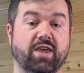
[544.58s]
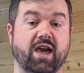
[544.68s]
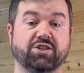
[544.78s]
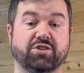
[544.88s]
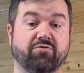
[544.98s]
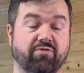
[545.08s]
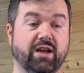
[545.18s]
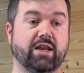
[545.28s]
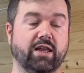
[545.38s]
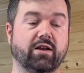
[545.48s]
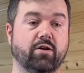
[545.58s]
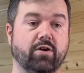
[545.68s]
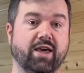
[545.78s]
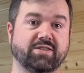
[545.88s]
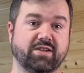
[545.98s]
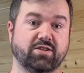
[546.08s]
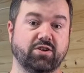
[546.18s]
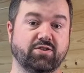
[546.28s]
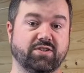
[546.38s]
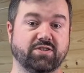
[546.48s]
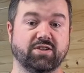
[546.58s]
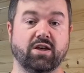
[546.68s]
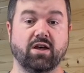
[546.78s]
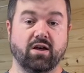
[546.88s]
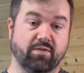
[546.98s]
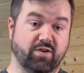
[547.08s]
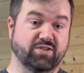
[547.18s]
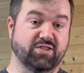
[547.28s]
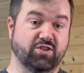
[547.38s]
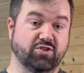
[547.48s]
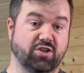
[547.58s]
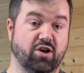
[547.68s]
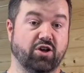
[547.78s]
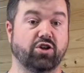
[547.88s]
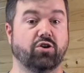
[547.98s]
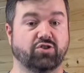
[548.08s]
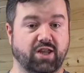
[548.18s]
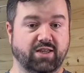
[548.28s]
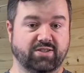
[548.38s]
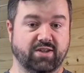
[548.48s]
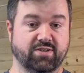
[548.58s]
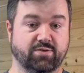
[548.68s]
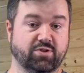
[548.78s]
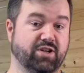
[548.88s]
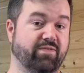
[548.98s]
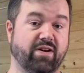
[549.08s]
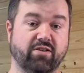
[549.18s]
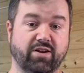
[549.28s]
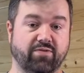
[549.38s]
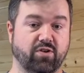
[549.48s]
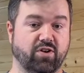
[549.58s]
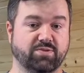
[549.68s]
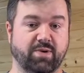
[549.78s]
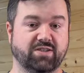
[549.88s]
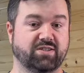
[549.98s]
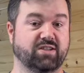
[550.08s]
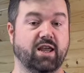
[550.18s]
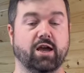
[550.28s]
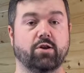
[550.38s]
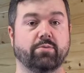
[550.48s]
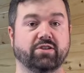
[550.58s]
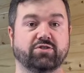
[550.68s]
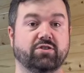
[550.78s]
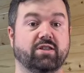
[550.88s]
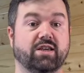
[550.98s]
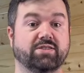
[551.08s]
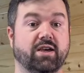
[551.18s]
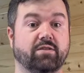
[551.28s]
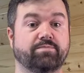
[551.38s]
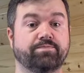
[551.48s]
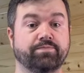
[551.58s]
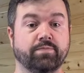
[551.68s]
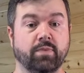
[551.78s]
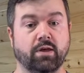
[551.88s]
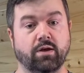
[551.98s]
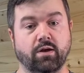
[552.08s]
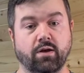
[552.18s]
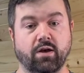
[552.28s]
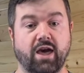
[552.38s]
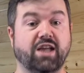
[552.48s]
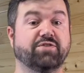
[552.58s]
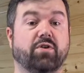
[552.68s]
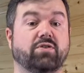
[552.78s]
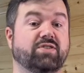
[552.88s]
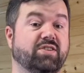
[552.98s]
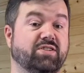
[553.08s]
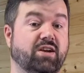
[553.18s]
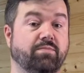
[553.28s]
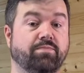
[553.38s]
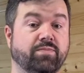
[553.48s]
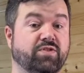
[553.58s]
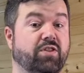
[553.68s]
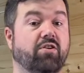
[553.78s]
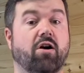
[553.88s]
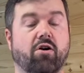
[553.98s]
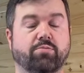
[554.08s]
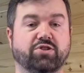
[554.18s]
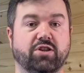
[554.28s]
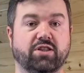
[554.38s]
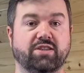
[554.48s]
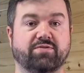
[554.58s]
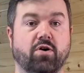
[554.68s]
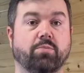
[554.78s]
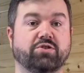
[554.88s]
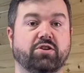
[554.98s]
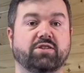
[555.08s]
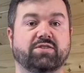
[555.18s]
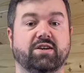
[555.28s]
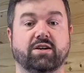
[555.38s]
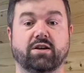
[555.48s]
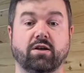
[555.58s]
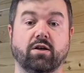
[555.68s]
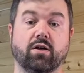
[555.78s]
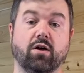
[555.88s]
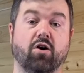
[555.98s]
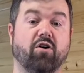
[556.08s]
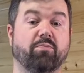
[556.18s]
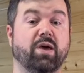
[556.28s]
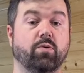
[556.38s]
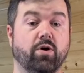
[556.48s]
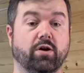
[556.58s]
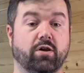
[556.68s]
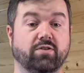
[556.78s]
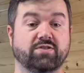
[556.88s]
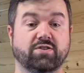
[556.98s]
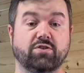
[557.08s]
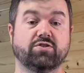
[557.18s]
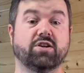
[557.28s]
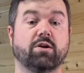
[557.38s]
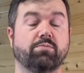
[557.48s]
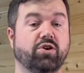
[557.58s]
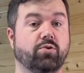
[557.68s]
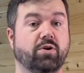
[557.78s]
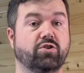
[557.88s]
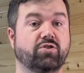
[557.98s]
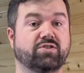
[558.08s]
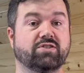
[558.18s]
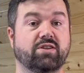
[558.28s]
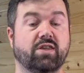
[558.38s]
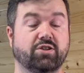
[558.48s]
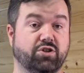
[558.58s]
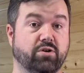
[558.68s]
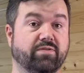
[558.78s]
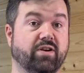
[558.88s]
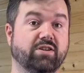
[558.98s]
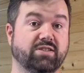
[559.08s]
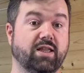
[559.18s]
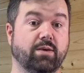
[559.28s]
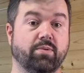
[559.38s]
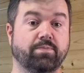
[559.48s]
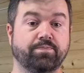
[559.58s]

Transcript: the edge that really need low latency to users versus using our huge data centers, which have very different cost bases and economics due to their scale. Edge follows the sun, so there are opportunities for opportunistic, off peak workloads using compute when users in that geography are asleep.